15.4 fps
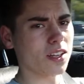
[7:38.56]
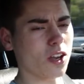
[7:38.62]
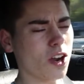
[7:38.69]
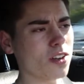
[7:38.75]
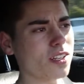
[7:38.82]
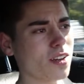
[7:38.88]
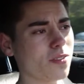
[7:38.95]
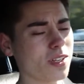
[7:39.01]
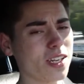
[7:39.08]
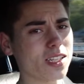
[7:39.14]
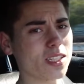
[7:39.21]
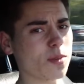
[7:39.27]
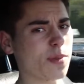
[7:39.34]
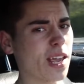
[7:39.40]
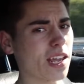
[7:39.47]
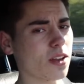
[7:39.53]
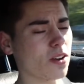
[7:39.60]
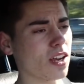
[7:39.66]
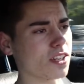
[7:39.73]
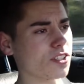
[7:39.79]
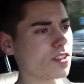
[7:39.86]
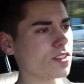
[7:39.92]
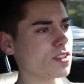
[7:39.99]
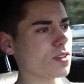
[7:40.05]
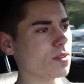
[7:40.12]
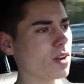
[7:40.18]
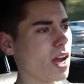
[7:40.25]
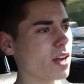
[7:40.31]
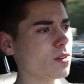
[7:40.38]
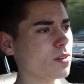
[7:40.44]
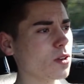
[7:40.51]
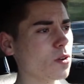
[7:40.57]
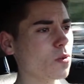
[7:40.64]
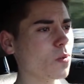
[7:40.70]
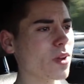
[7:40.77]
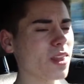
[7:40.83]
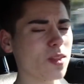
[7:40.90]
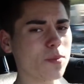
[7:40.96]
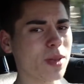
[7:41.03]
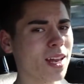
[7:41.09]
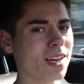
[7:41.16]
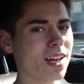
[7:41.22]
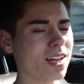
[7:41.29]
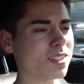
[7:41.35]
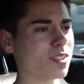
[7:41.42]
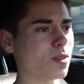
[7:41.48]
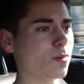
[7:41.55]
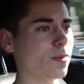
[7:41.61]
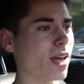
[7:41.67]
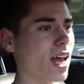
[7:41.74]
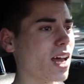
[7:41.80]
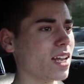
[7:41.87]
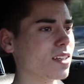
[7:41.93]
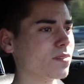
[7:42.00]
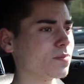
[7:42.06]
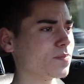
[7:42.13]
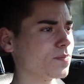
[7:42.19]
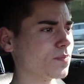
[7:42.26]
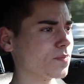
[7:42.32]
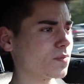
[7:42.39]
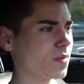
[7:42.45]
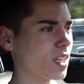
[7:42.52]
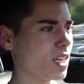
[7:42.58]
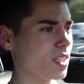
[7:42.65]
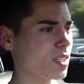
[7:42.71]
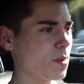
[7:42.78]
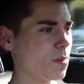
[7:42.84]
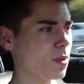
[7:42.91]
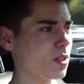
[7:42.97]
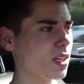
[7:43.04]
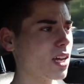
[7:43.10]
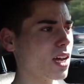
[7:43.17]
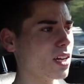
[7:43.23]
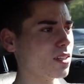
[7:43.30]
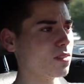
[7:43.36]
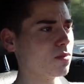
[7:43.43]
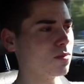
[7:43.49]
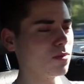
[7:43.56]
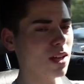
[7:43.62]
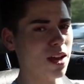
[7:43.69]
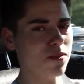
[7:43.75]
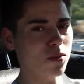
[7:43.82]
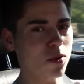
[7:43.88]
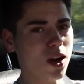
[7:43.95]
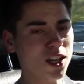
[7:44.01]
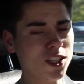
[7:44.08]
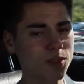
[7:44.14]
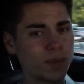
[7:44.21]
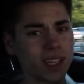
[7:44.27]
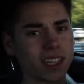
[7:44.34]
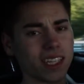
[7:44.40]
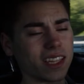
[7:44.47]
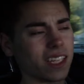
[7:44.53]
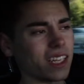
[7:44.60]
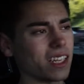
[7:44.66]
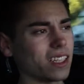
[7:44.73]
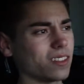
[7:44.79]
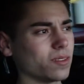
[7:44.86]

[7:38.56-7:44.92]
Car definitely needs a paint correction too. I don't know when the paint got so bad, because typically I have a wash method that